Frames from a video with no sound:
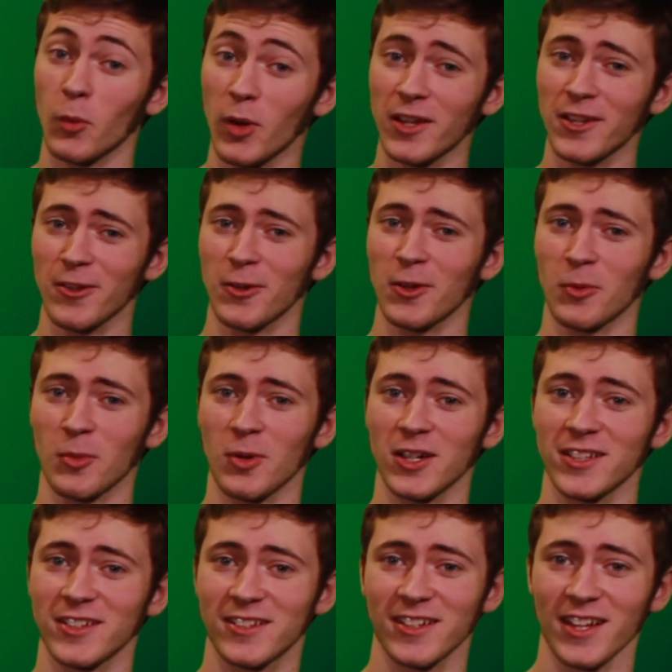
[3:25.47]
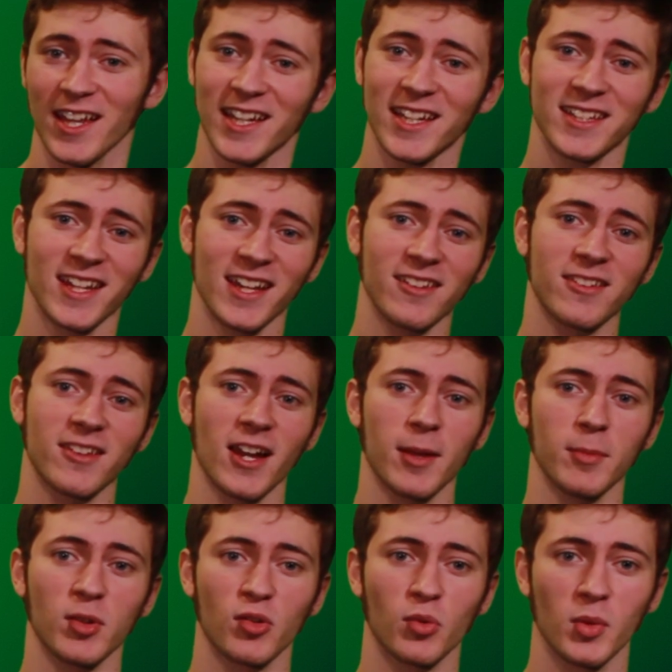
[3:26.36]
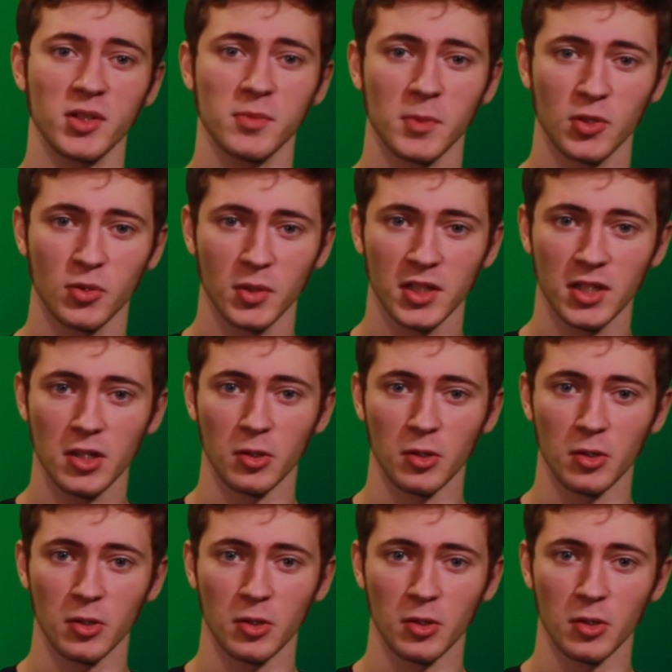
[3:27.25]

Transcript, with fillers: one note at once, and it takes time to switch between